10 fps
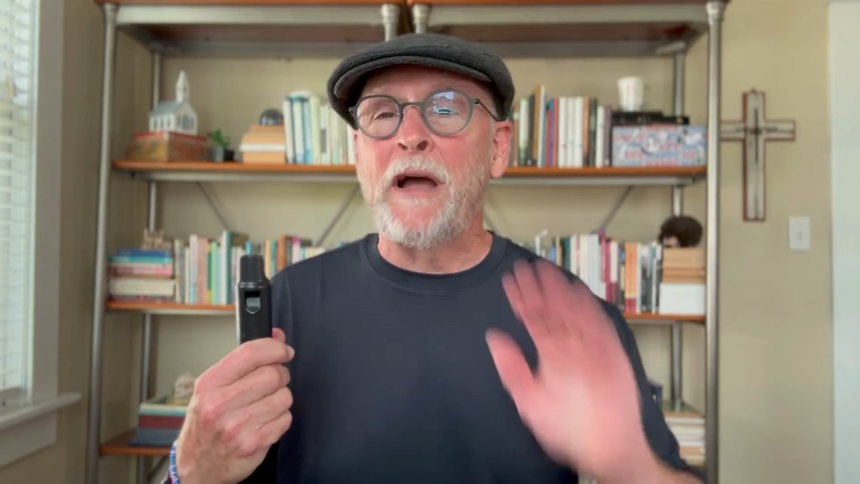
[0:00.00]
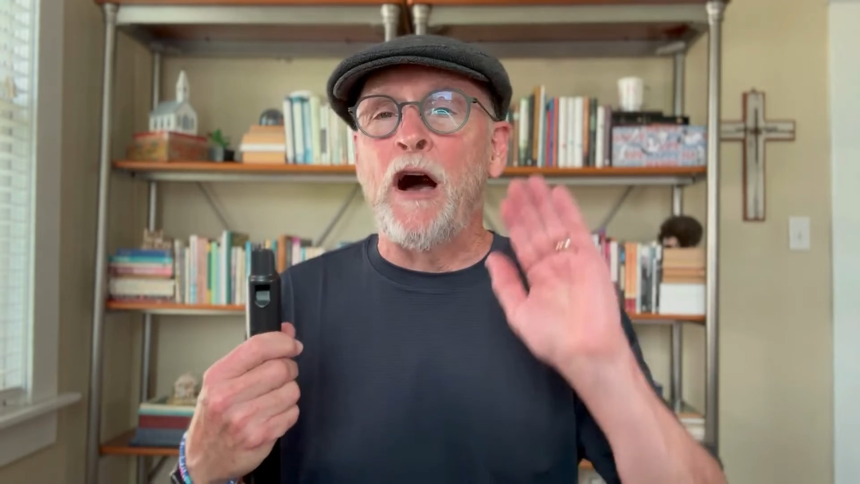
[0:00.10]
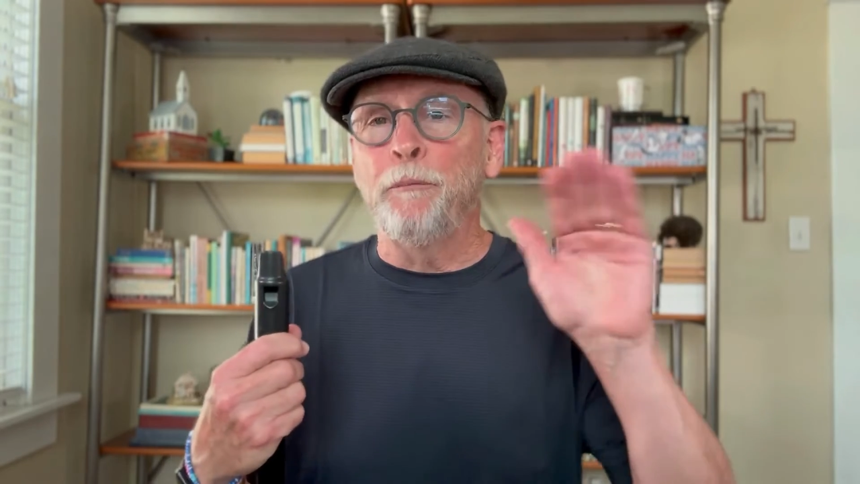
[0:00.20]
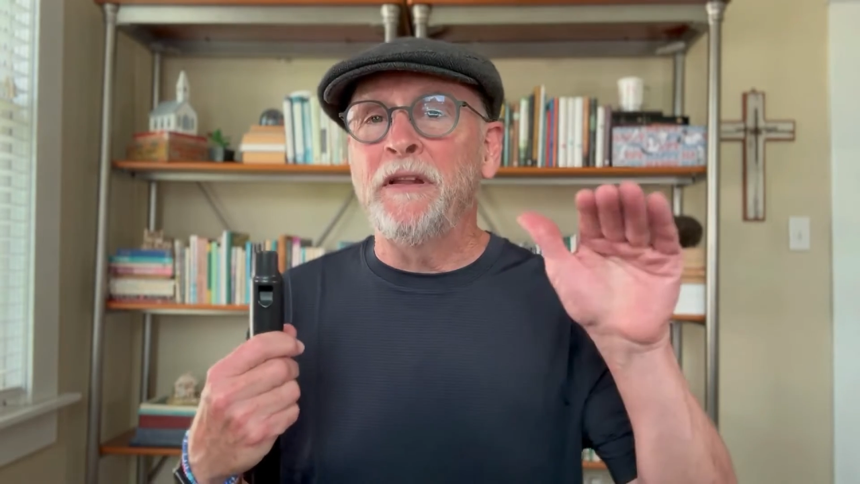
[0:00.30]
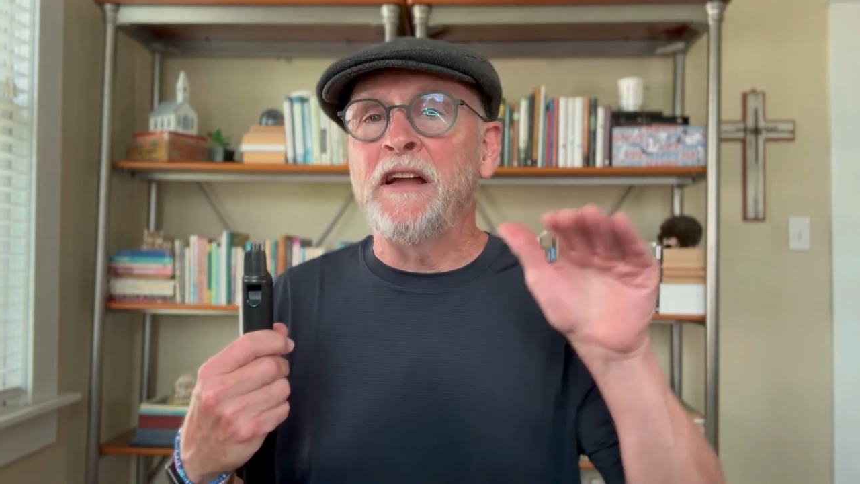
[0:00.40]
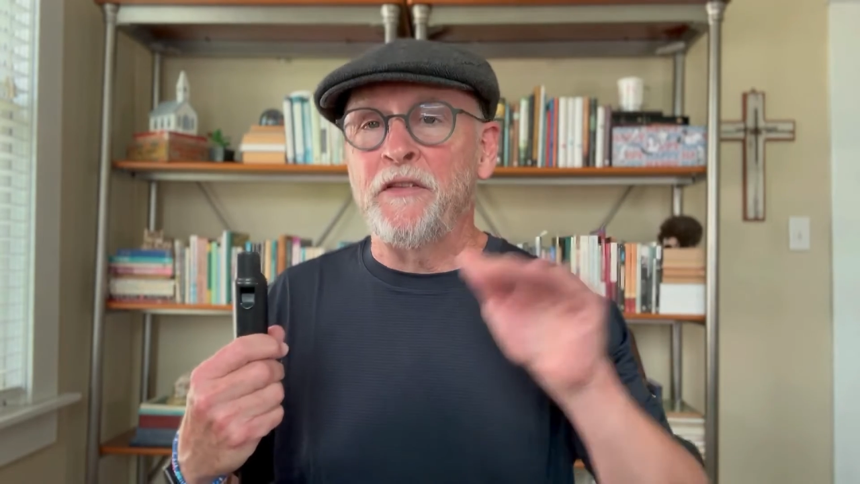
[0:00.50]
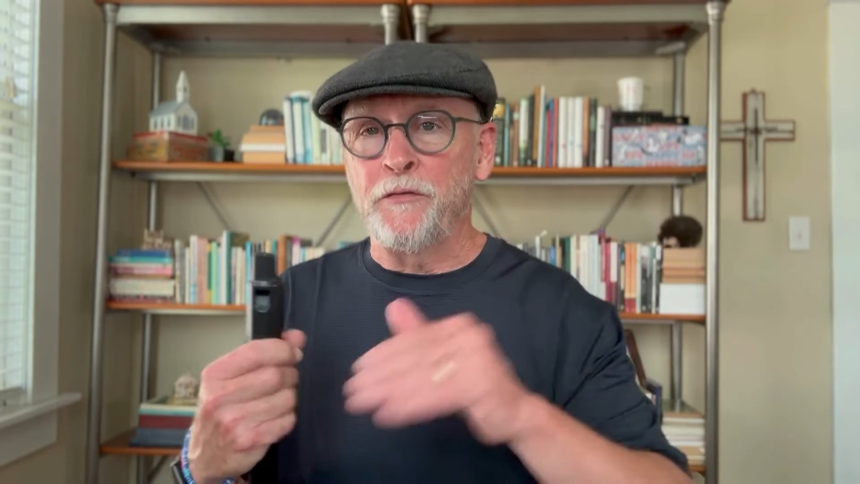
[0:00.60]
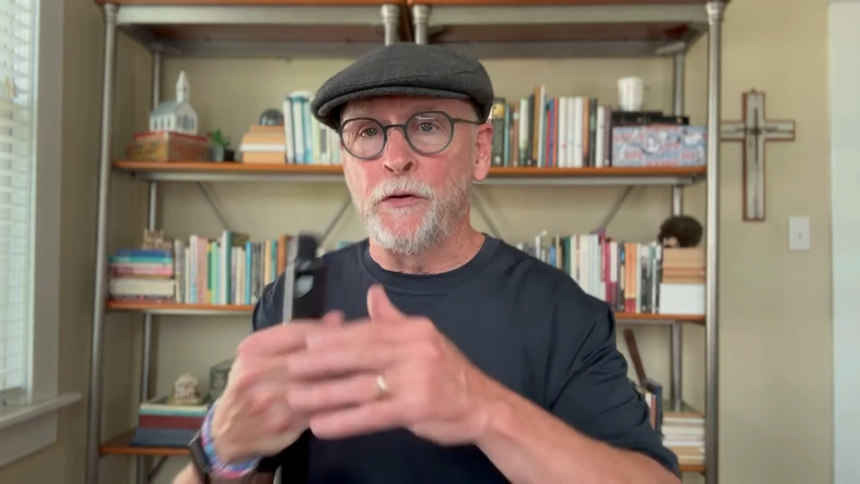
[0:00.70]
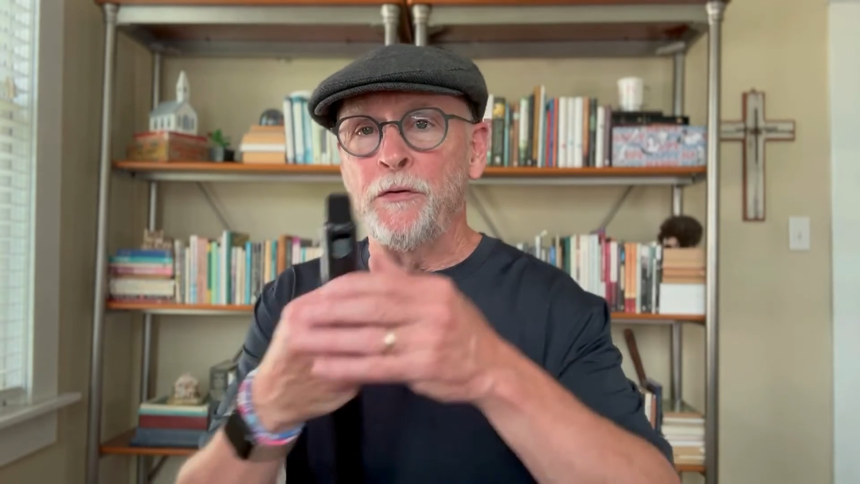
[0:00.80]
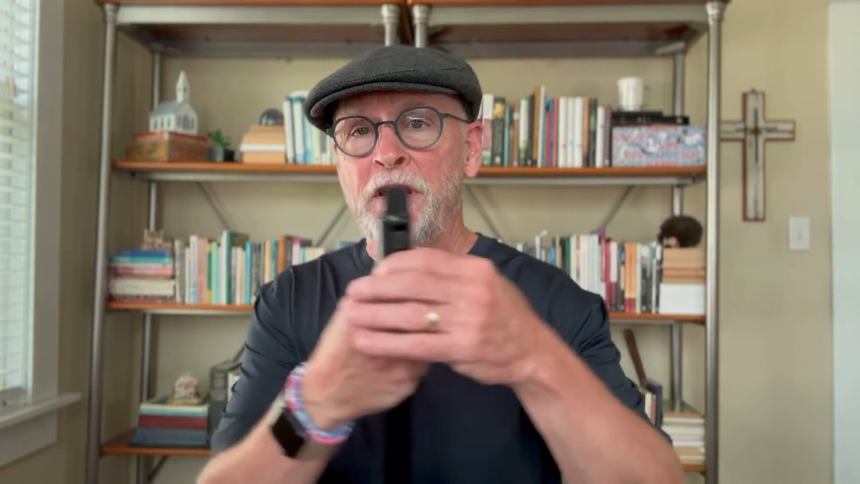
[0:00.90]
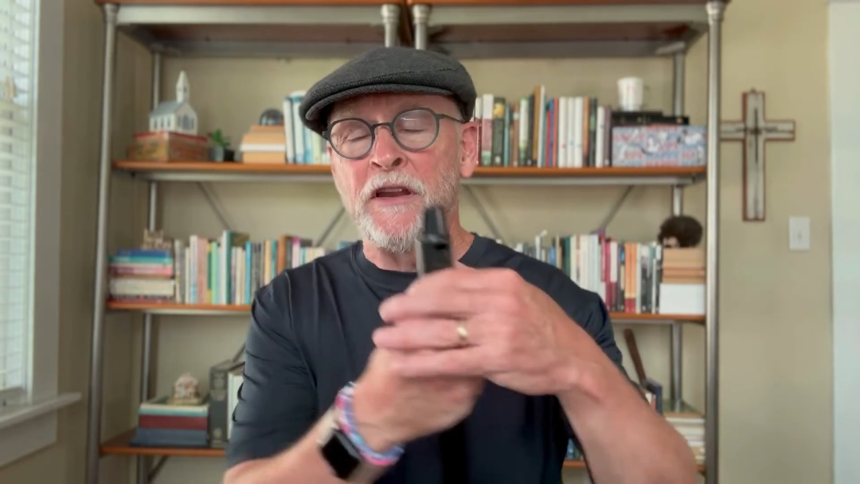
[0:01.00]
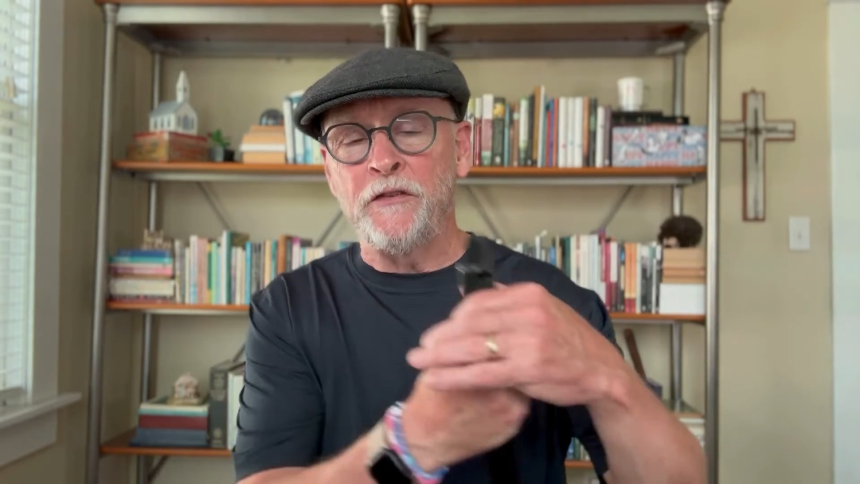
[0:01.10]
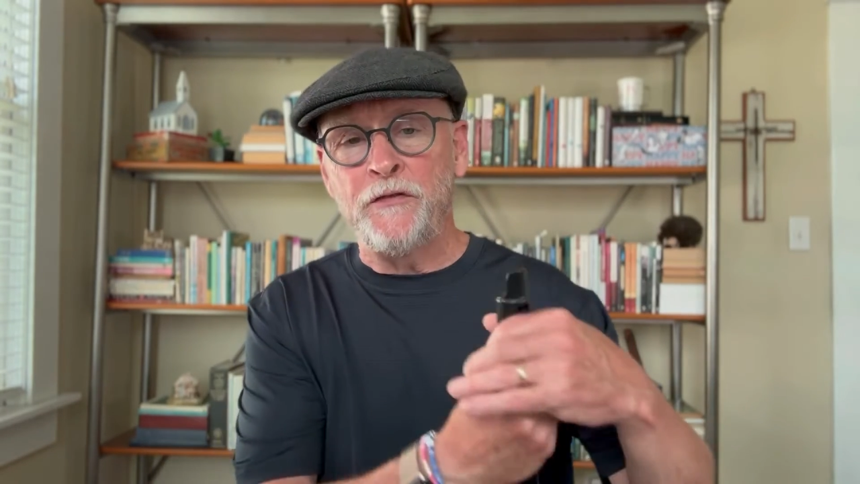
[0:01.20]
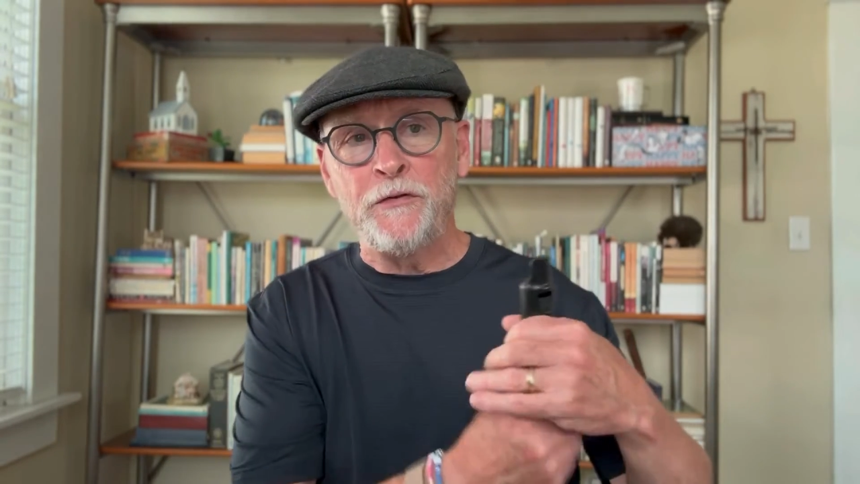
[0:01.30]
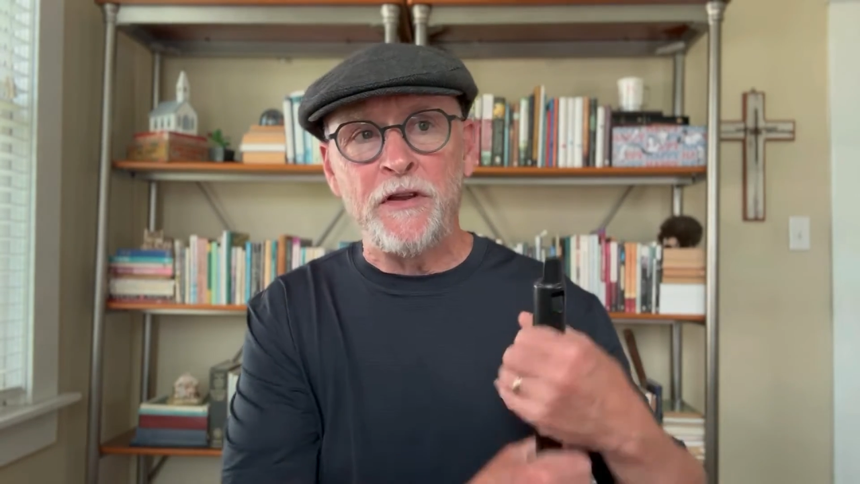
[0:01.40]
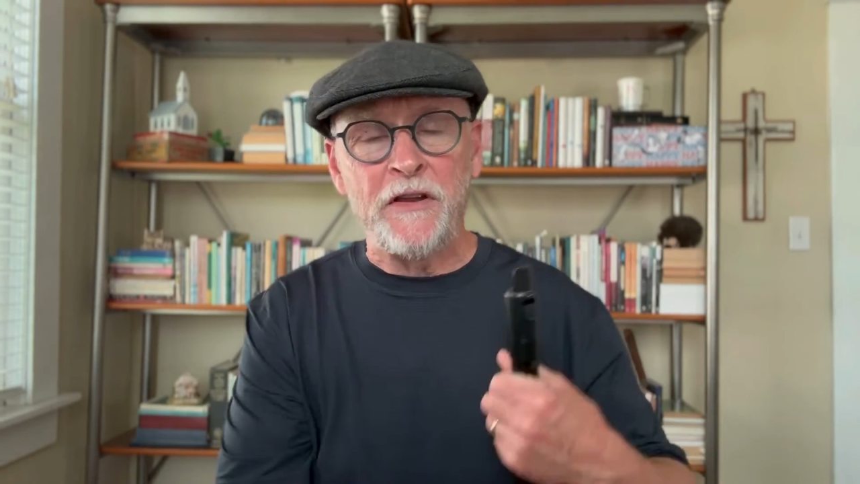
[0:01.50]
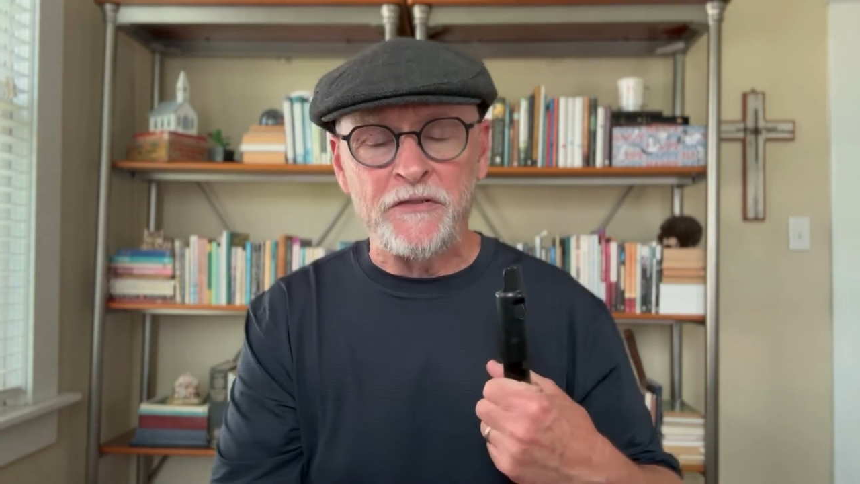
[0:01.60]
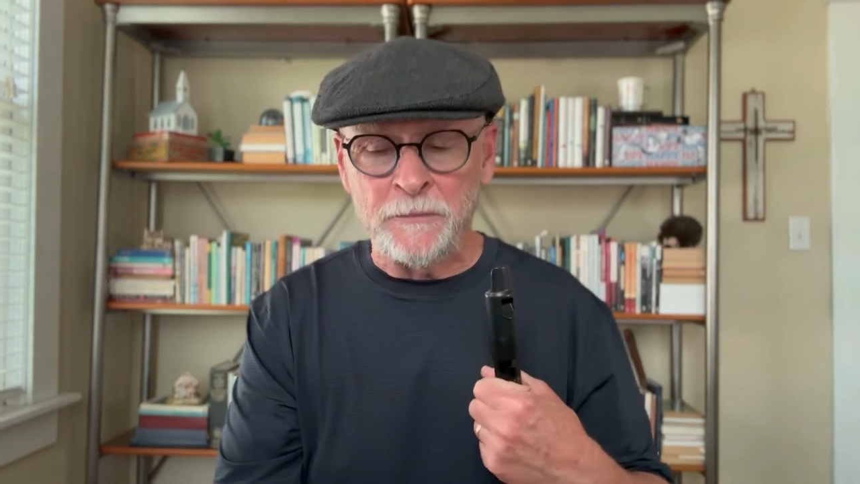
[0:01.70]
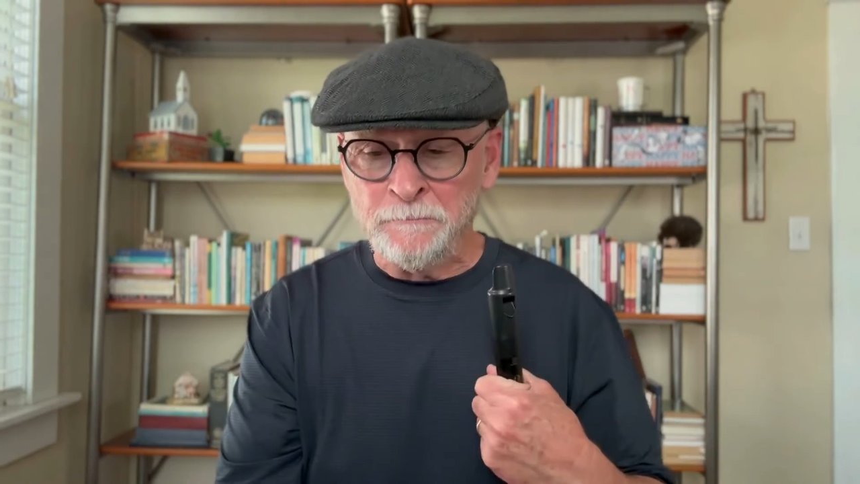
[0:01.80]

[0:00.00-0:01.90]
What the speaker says: I'll play it through in a few days.